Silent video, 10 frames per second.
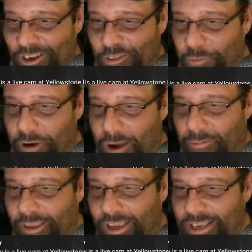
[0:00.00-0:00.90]
There
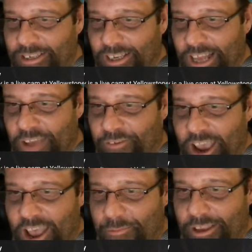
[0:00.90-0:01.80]
probably is a live
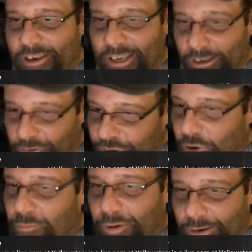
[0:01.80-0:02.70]
cam in
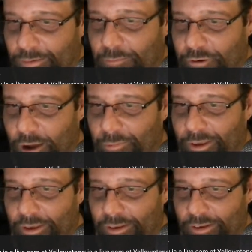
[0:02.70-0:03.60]
Yellowstone, but it
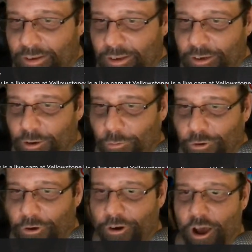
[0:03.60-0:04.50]
probably no
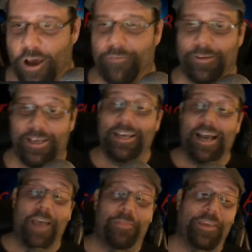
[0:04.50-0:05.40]
turned on.
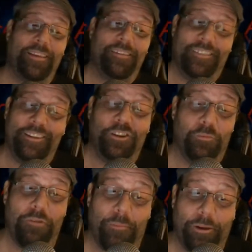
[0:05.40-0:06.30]
I think you're
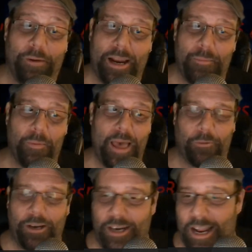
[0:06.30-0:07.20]
probably right about that
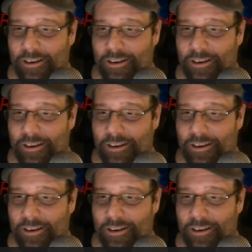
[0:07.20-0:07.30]
one, Annette,